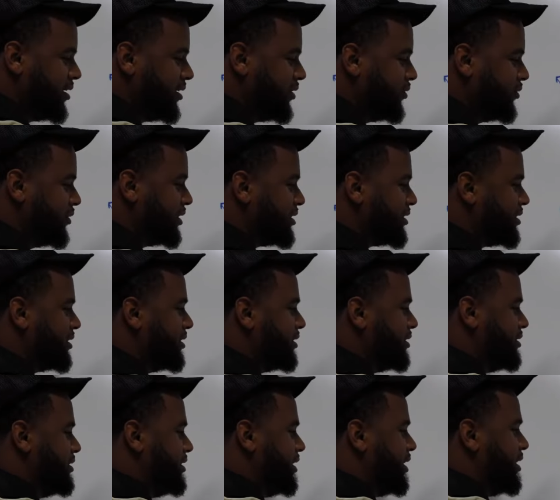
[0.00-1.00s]
with the
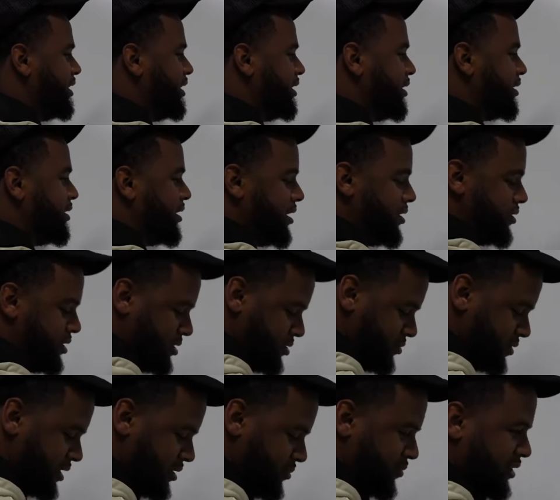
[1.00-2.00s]
dig. Oh no,
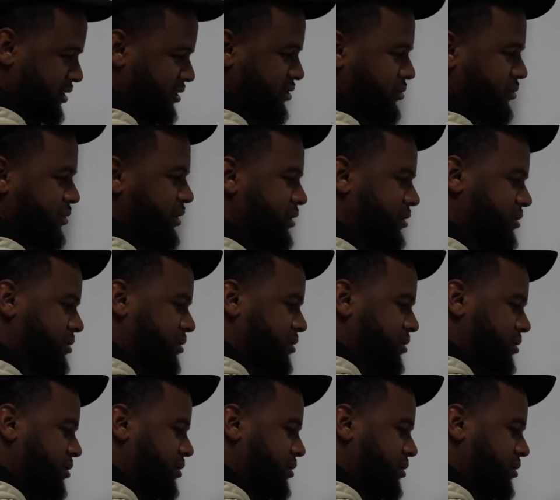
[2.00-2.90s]
wait, we switched.